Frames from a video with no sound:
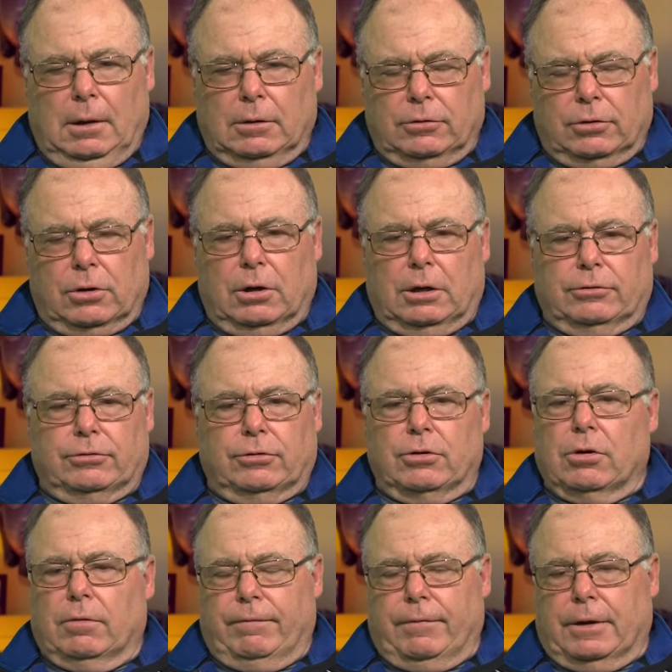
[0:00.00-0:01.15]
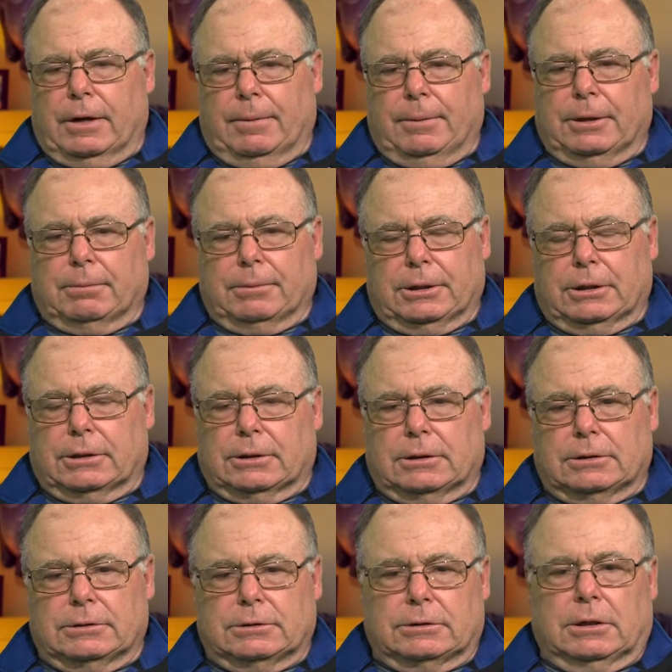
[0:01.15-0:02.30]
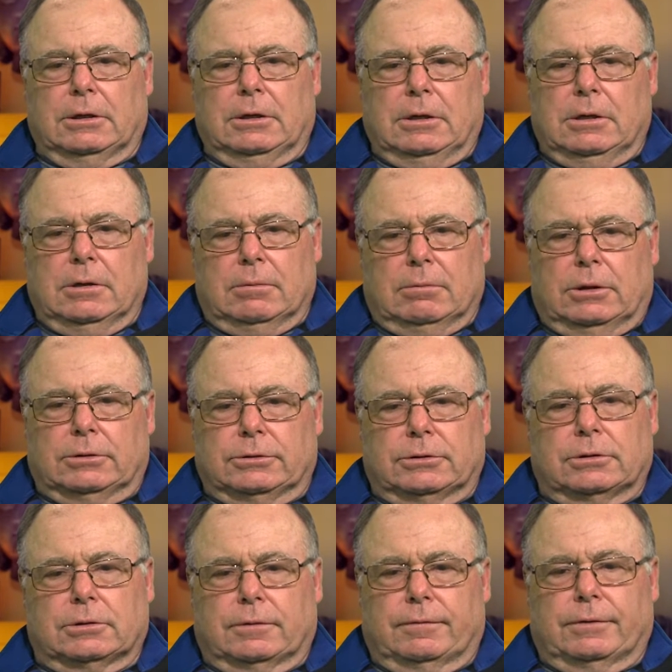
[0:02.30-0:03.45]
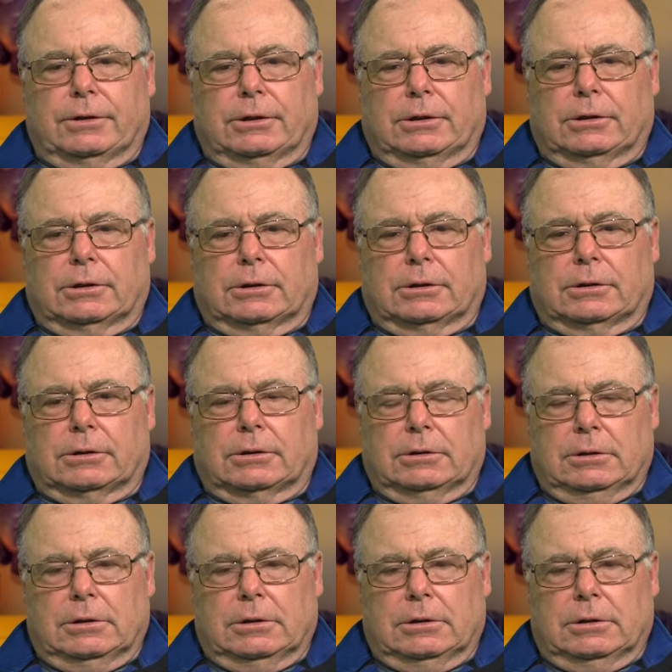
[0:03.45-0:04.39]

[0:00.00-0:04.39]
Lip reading: it's called snow farming because most of the